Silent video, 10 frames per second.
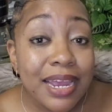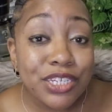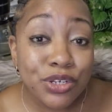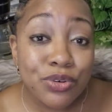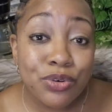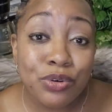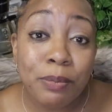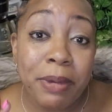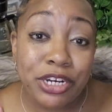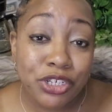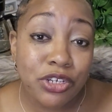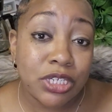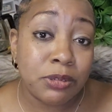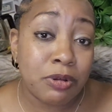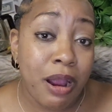tuned. Make sure you
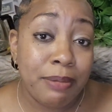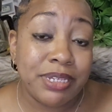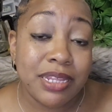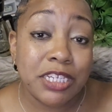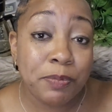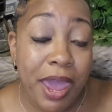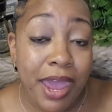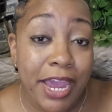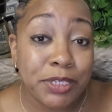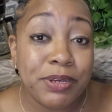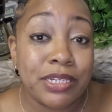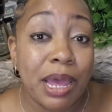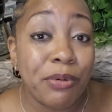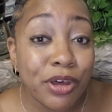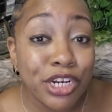subscribe to this page, because
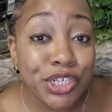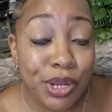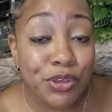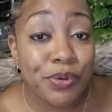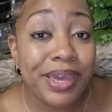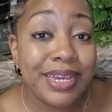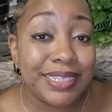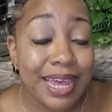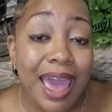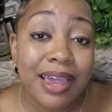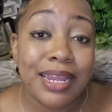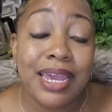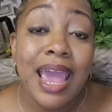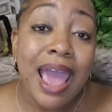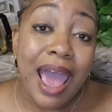I'm going to show you
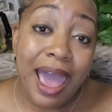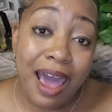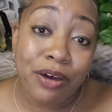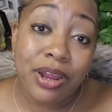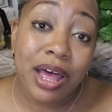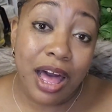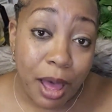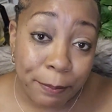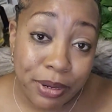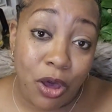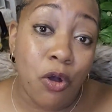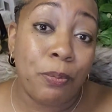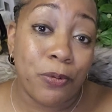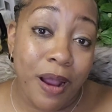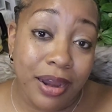exactly how to upload
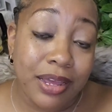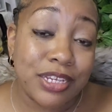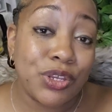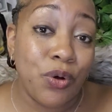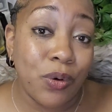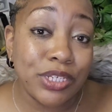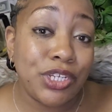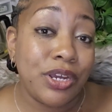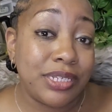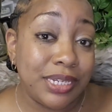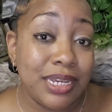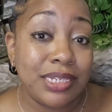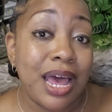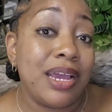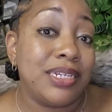products onto your
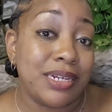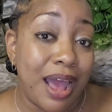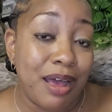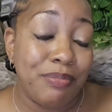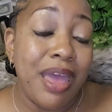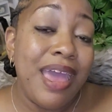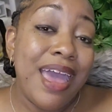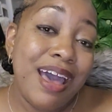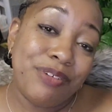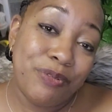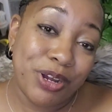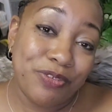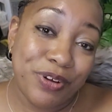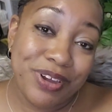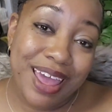TikTok shop. Have a
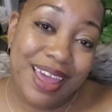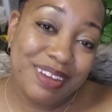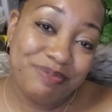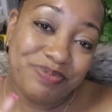wonderful day.